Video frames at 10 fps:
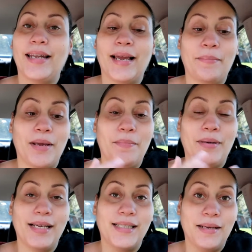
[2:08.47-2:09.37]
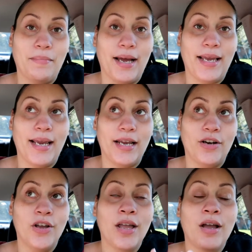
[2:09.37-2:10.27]
like me placing my
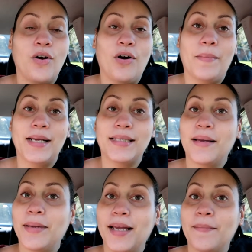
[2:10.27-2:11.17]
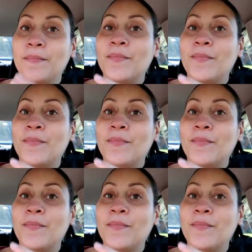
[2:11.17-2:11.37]
hand on my stomach.